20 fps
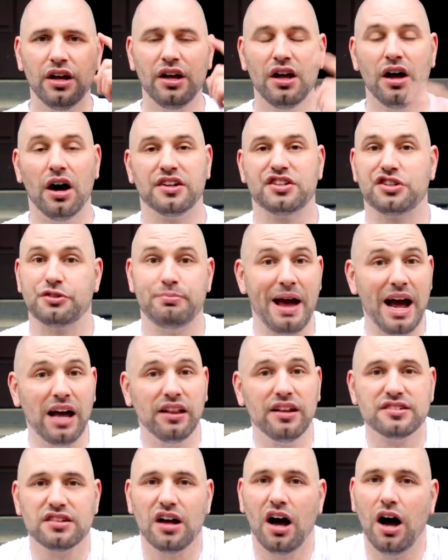A smile
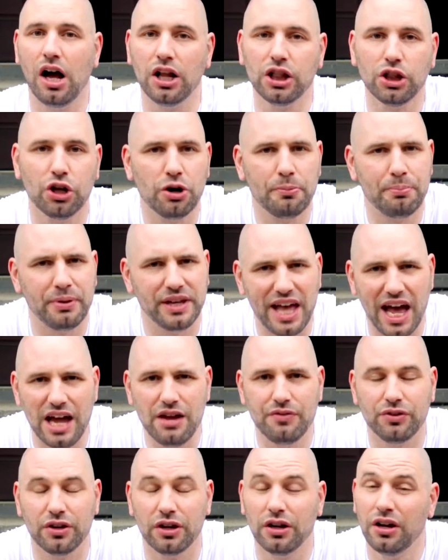is an unlearned
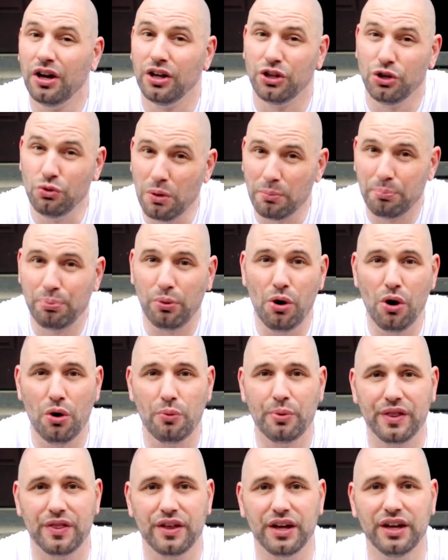behavior. You were born
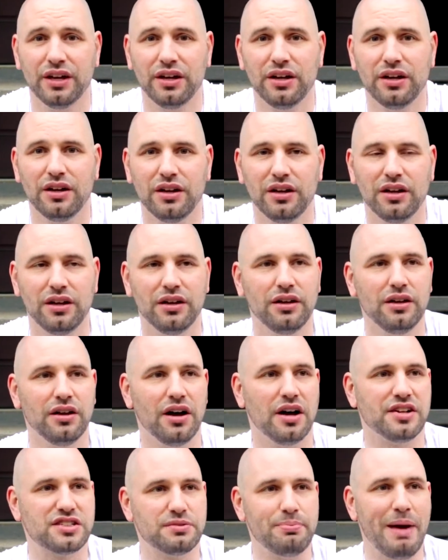with it.
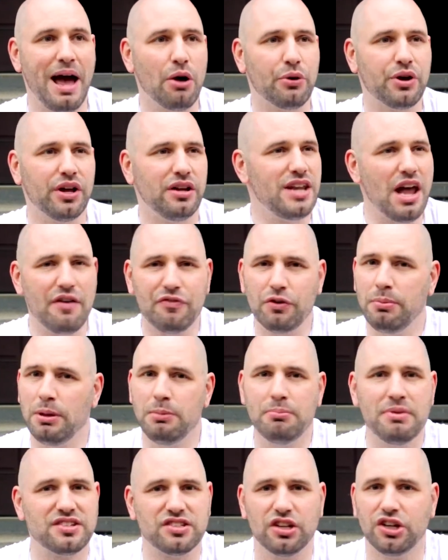A smile can never be
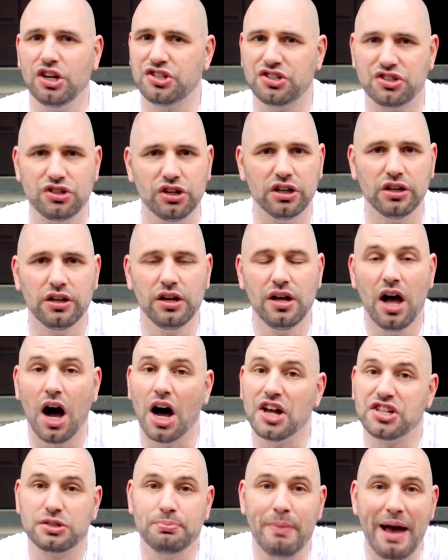misunderstood. A
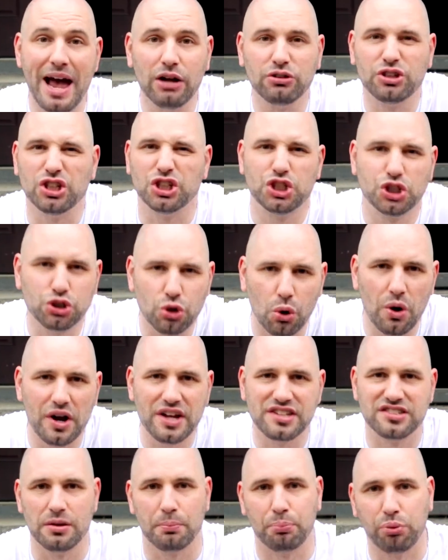smile destroys
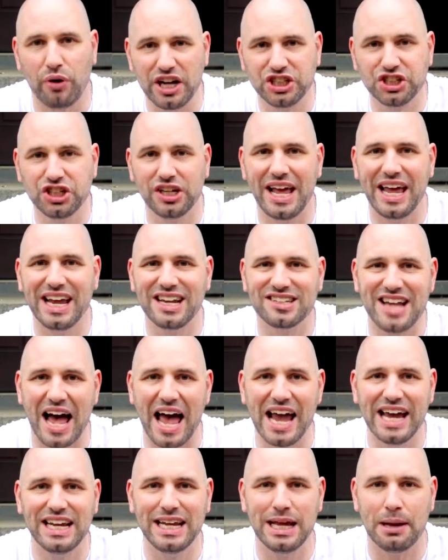depression,
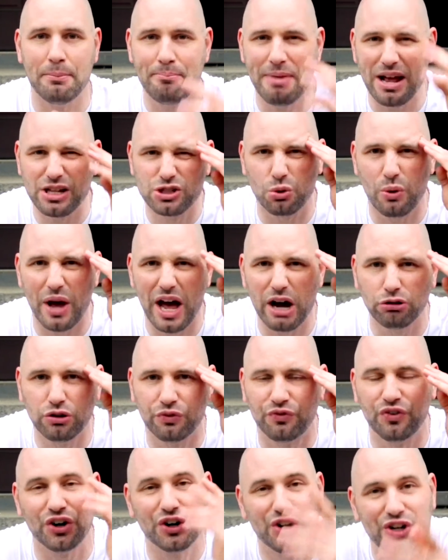anxiety, and mental health
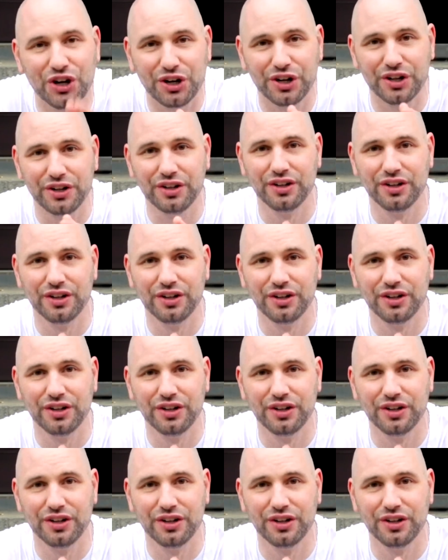for good.